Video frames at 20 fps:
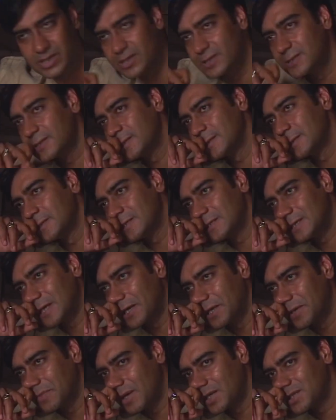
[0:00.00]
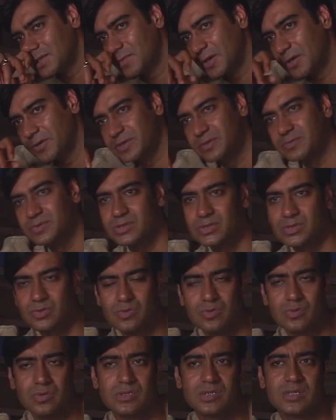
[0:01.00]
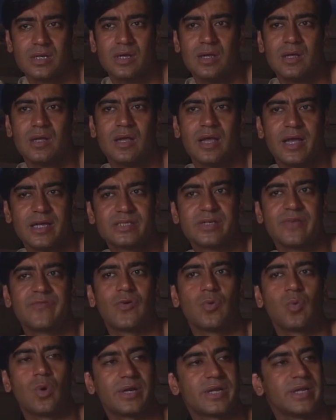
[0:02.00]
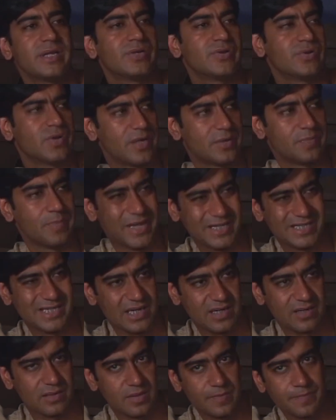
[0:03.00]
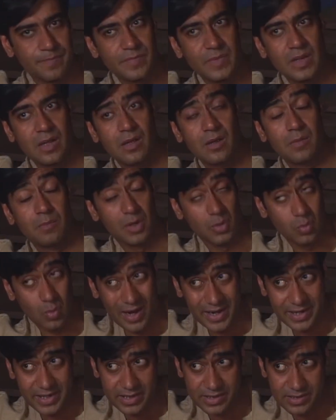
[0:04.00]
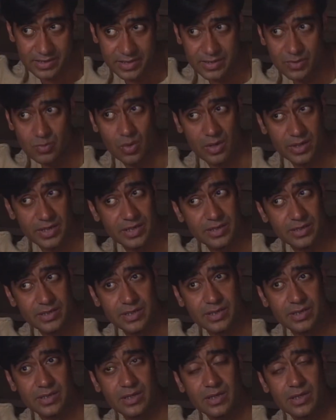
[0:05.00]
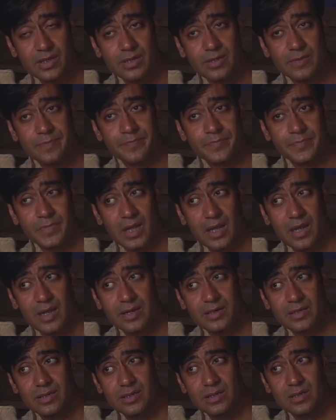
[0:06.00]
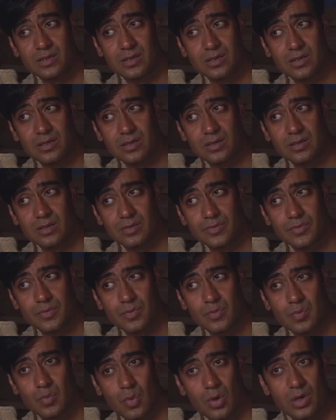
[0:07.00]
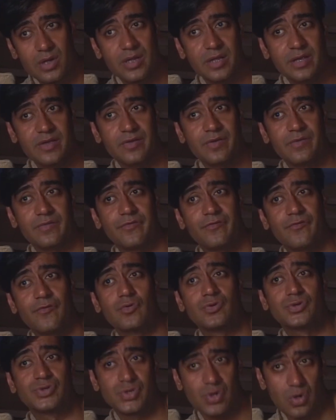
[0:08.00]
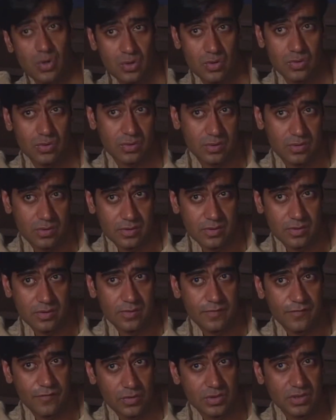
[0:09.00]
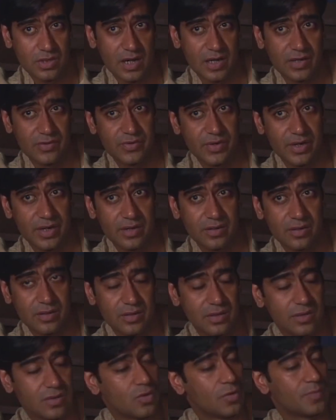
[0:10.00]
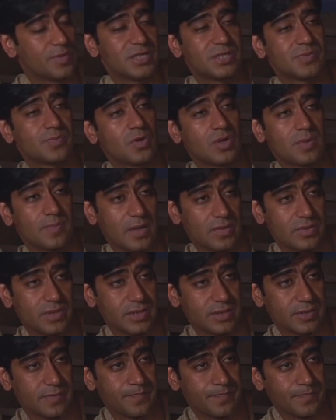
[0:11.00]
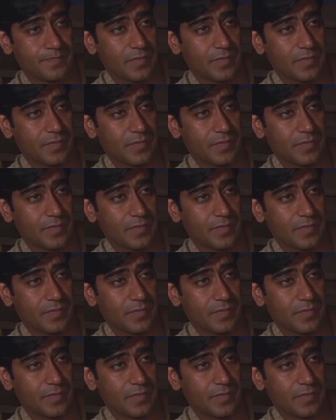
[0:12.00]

didn't study much about him in schools, except for what he did basic. But why he did, what he did, and what he foresaw for the country, nobody spoke about it.